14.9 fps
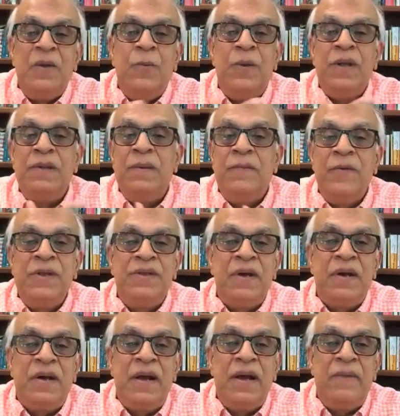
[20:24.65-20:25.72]
with
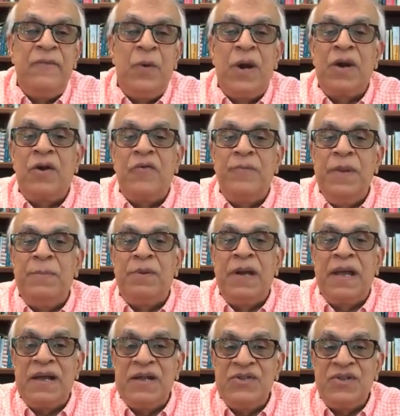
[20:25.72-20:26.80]
the work of people
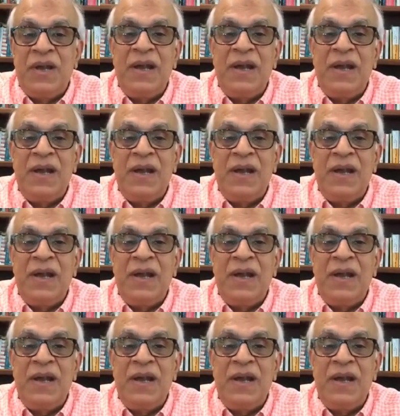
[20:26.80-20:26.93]
like Kancha,